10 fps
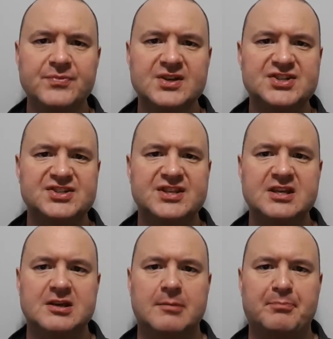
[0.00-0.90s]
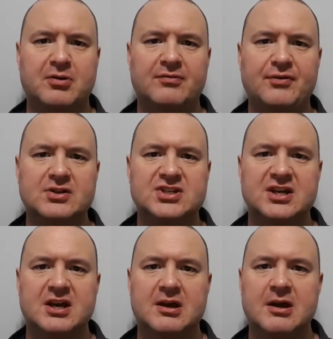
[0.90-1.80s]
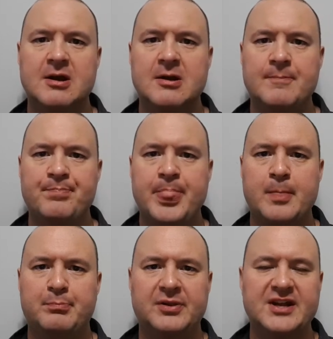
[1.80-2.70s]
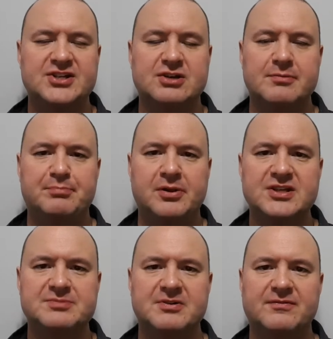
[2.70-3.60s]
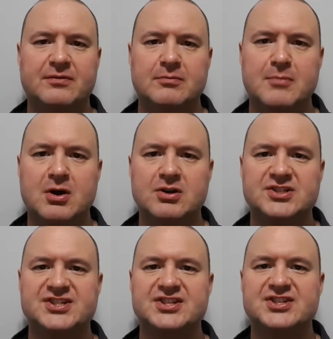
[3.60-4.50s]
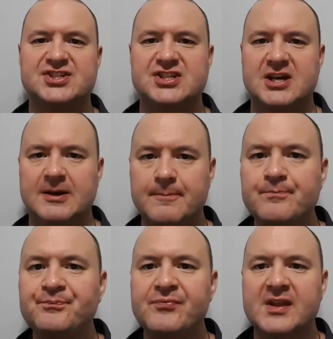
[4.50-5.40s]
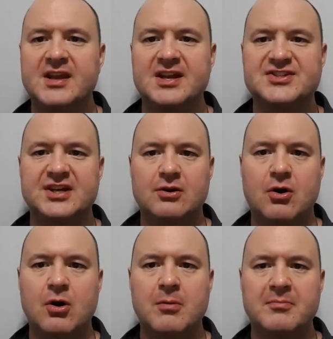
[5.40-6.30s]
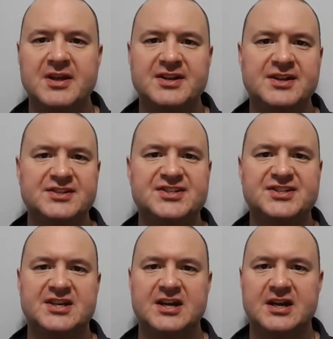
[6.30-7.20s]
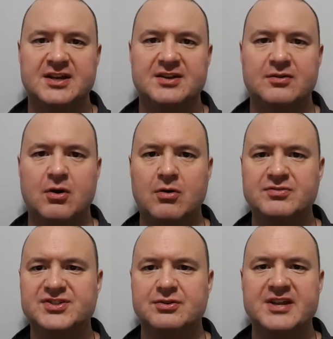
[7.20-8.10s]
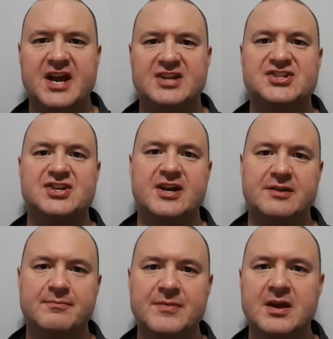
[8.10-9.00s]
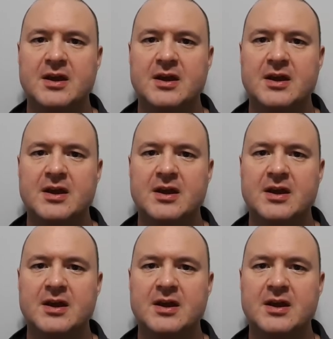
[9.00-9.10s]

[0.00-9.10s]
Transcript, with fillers: This is the uh, perfect uh, planetary placement for Mars since uh, it's at home in its uh, own zodiac sign,